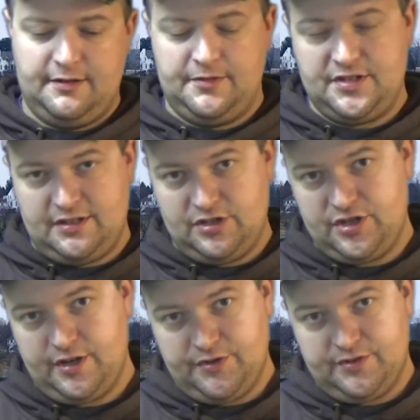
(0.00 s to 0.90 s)
We'll set the
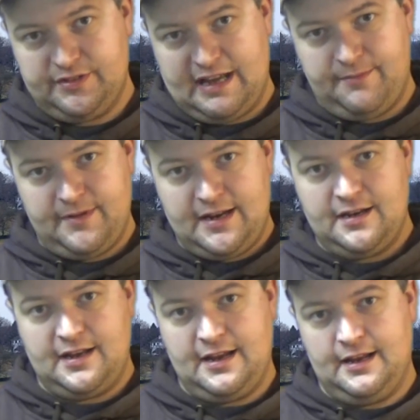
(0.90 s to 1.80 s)
shells on top of that,
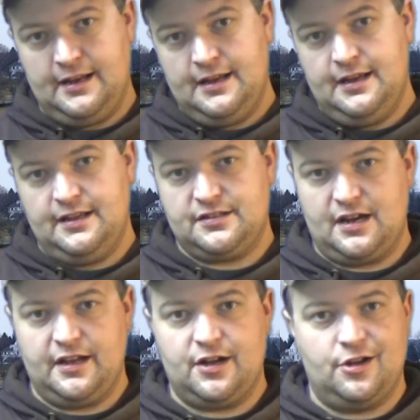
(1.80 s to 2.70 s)
and it's
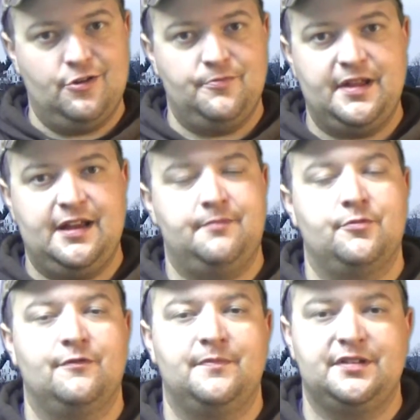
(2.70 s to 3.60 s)
kind of like a homemade
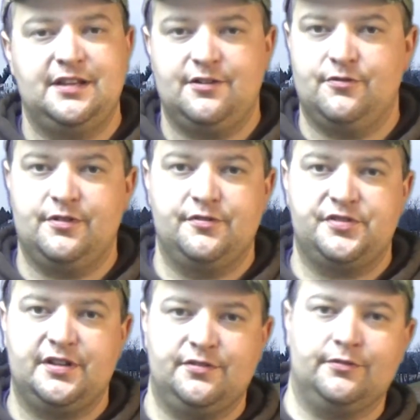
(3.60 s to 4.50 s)
movement decoy. Those
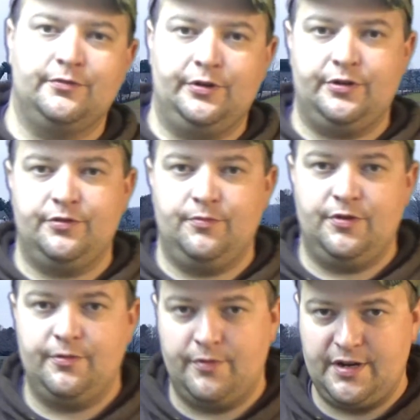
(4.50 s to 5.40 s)
things look really good
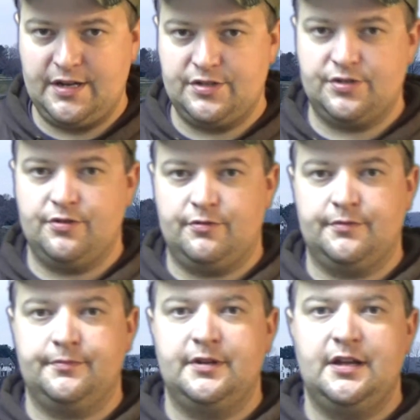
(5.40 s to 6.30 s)
when the breeze is
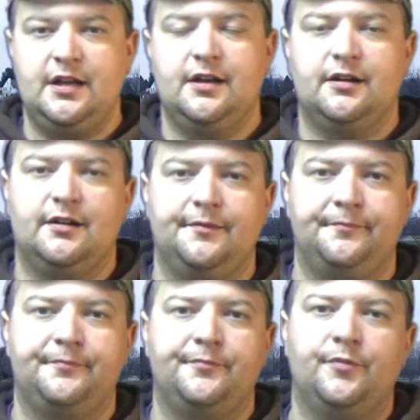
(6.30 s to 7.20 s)
going.
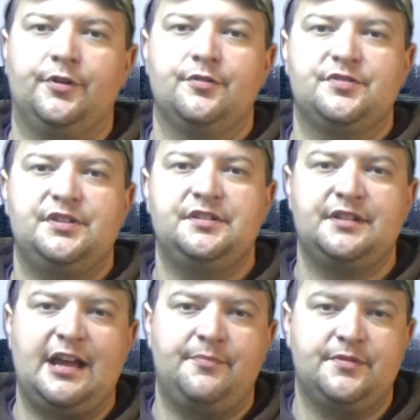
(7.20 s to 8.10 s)
When goose season
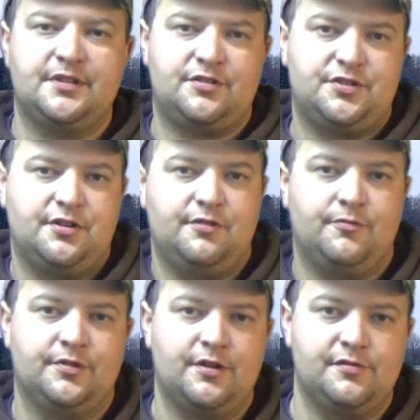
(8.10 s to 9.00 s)
happens, I'll show you
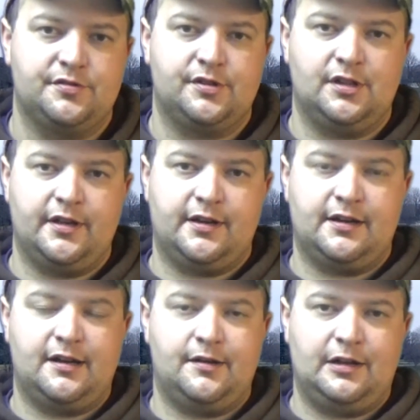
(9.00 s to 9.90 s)
what those look like,
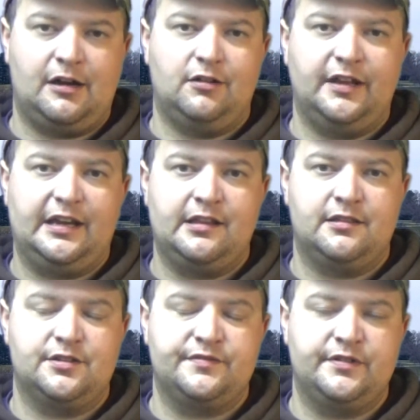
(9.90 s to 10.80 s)
and I'll link it
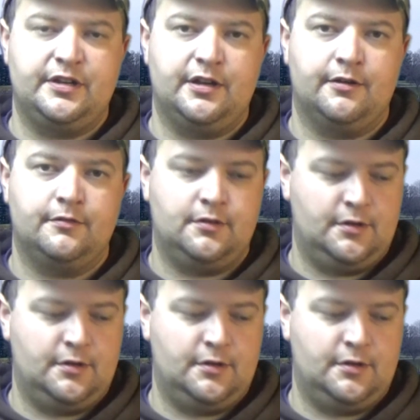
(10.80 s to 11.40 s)
in this video.